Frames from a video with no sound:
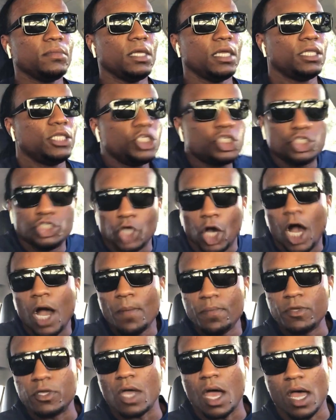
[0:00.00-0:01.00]
this
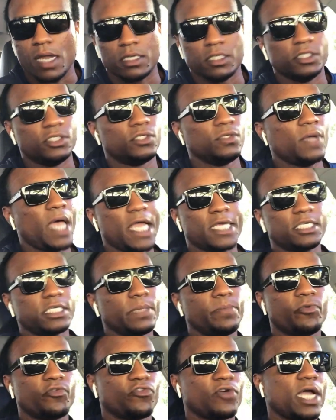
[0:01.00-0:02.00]
job you got into
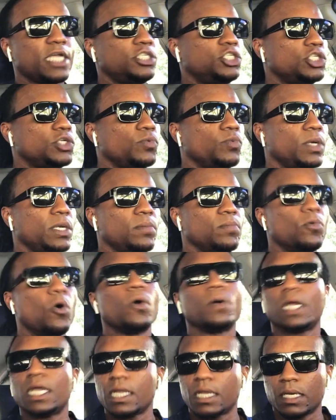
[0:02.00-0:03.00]
actually provides you with
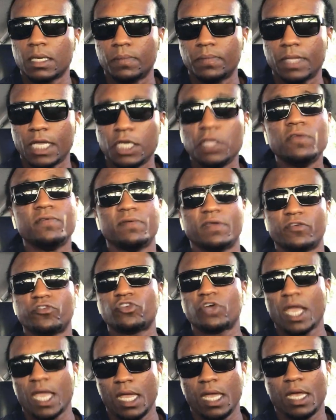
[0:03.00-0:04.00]
more income than you've
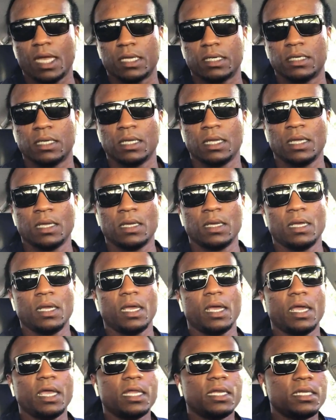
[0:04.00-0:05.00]
ever had.
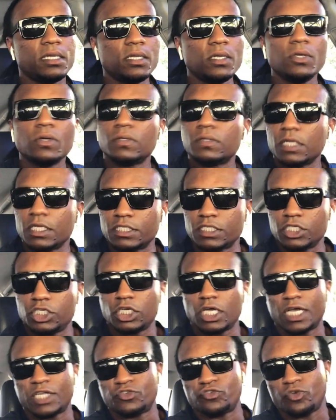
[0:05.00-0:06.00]
And you know, there's a
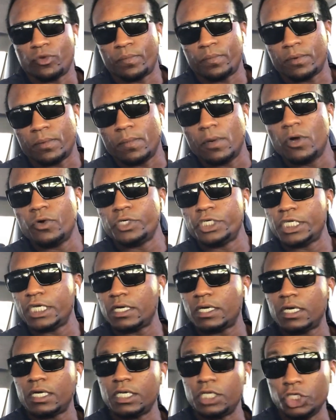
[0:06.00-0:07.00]
chance for
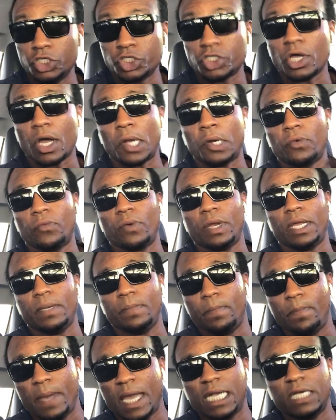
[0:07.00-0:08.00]
promotion, it's got
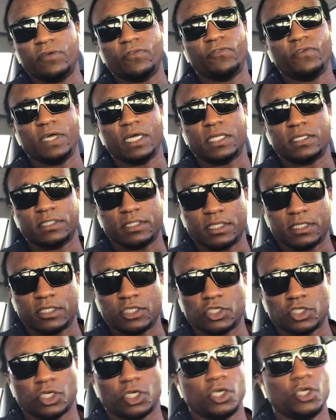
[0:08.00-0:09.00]
great benefits, it's
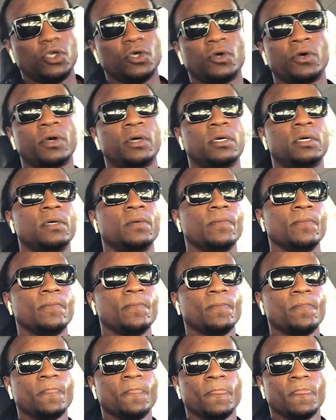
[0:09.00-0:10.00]
secure.
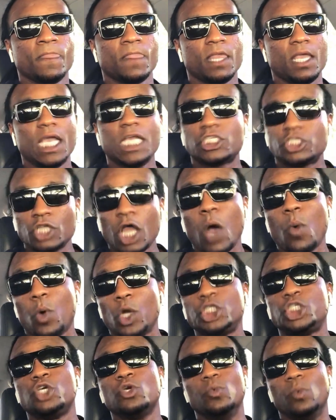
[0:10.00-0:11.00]
It's not
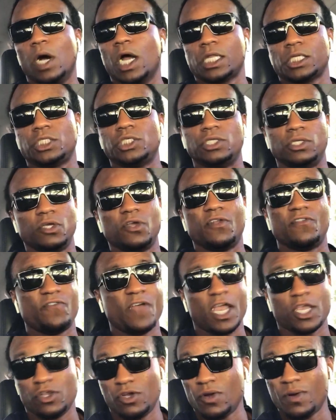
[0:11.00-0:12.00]
what you want to do. In
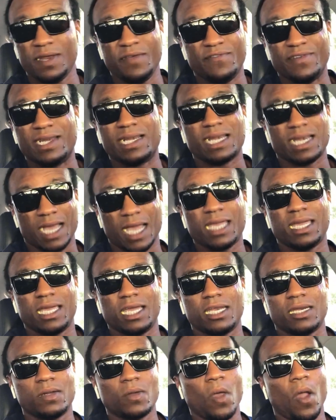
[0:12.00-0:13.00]
fact, you don't even like
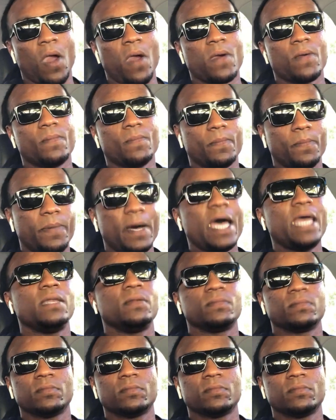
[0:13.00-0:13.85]
it. But